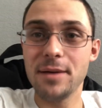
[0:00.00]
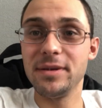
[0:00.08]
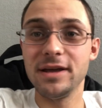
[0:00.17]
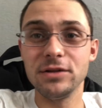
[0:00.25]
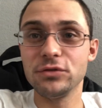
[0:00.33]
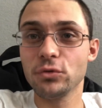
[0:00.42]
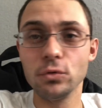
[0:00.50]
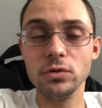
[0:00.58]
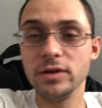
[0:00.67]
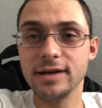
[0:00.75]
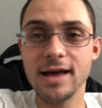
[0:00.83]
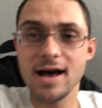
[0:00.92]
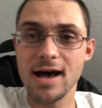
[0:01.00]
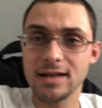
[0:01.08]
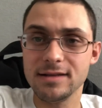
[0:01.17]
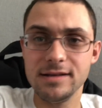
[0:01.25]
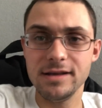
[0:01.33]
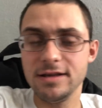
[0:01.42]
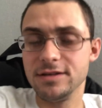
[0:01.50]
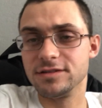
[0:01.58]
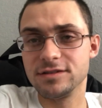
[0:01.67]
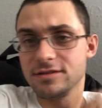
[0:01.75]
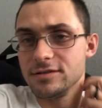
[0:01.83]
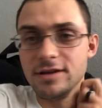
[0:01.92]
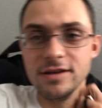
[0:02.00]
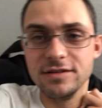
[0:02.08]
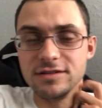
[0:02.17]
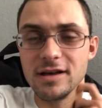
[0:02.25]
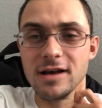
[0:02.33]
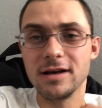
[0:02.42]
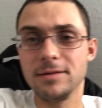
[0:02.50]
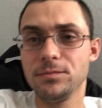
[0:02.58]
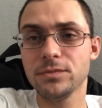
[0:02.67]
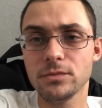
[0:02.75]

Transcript: I mean, truly, God is, is uh,